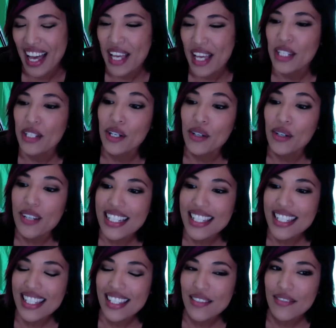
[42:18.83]

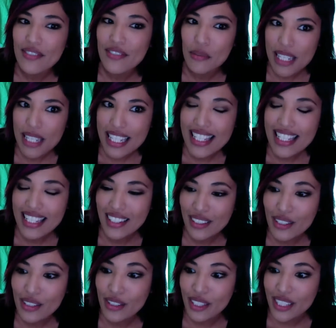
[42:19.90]
It's for me. It's still
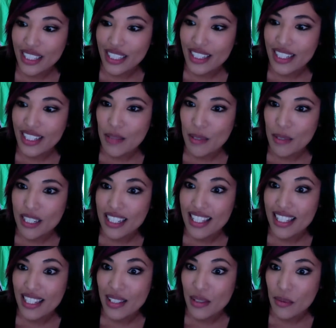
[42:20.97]
a learning
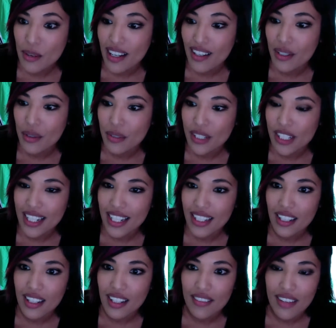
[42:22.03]
experience as well, which I
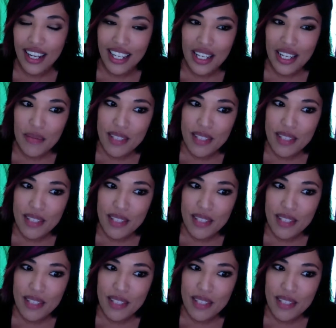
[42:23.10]
love. I am